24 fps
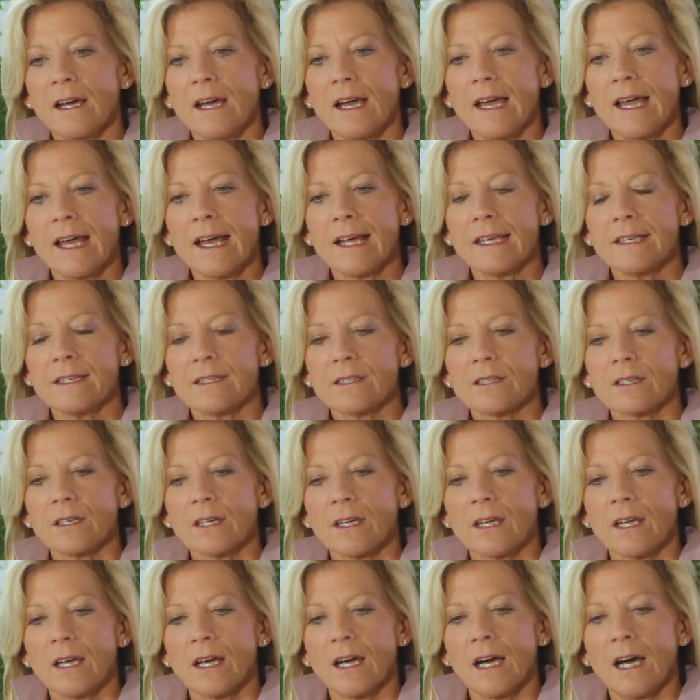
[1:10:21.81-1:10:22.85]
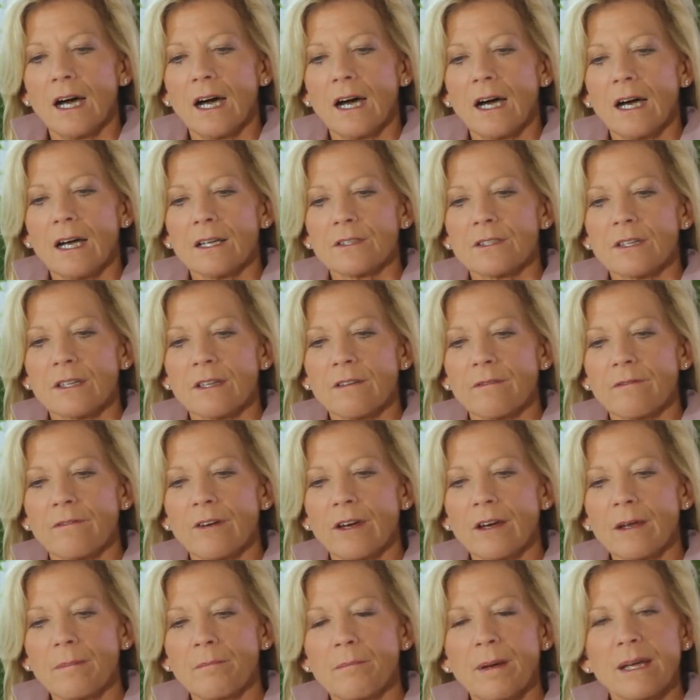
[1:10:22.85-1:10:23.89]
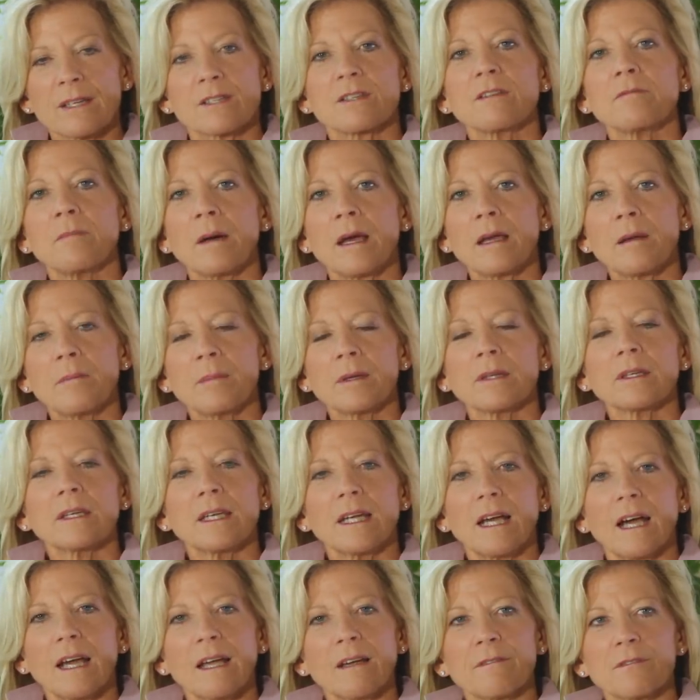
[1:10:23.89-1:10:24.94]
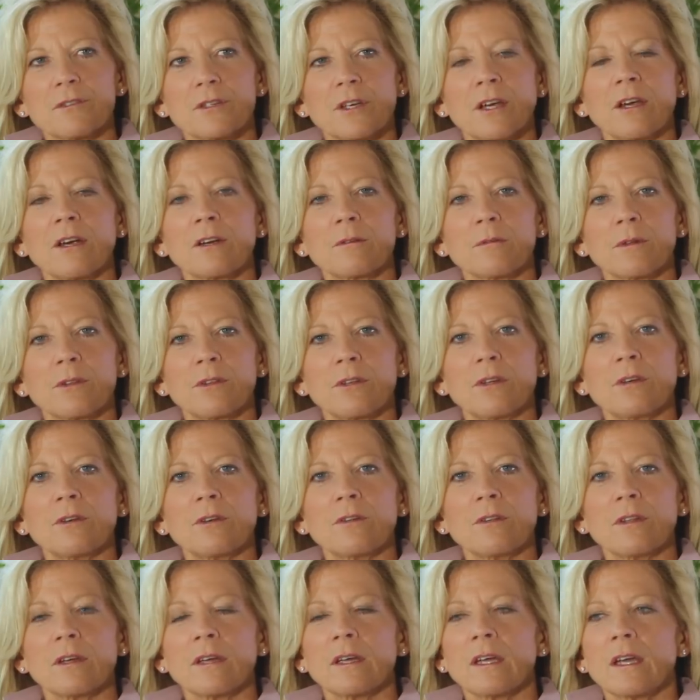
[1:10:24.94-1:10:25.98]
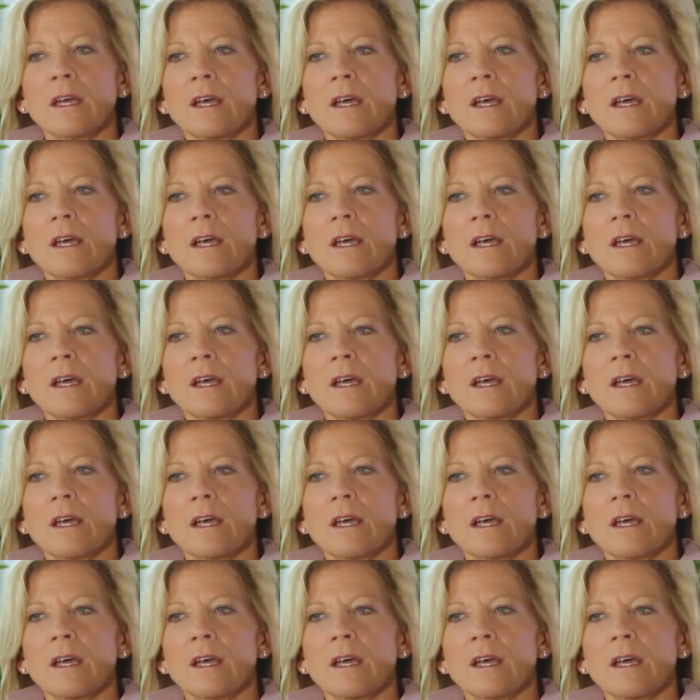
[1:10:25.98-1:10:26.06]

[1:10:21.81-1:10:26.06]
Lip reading: And to the very best of my ability, I have shared with you